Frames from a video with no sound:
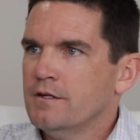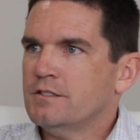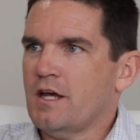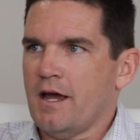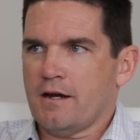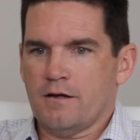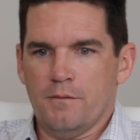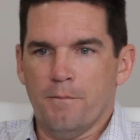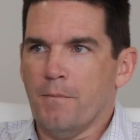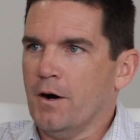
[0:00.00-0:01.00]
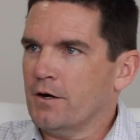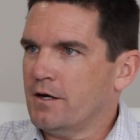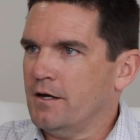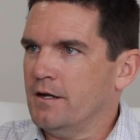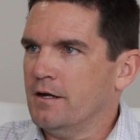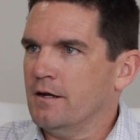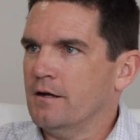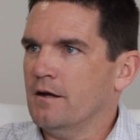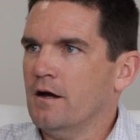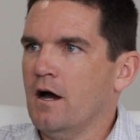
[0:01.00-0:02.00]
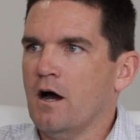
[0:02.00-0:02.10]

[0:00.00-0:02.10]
tech, marketing.